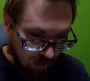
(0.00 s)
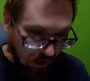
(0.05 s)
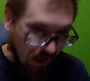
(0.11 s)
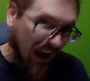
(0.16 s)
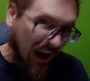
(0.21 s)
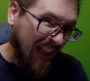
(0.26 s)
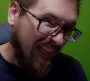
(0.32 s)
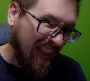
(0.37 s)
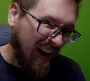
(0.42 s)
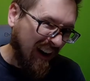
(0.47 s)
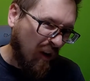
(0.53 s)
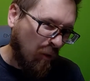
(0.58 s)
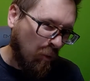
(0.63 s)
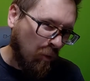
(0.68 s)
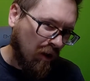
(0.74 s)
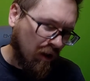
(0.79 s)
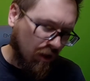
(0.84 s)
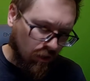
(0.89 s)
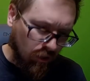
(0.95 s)
and then I'll
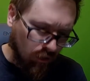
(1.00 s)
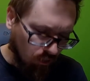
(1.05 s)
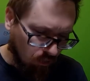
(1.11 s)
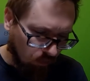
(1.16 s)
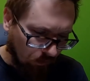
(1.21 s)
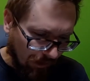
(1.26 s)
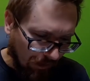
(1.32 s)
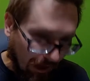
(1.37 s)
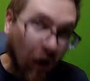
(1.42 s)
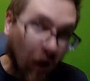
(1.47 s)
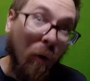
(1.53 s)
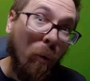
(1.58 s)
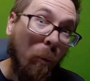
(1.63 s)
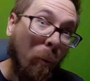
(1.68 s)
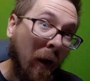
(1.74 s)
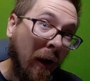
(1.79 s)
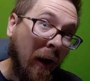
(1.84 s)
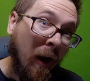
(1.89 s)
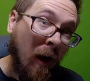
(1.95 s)
work our
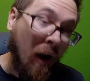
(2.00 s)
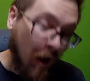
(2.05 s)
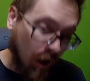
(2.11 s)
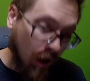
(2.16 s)
way up,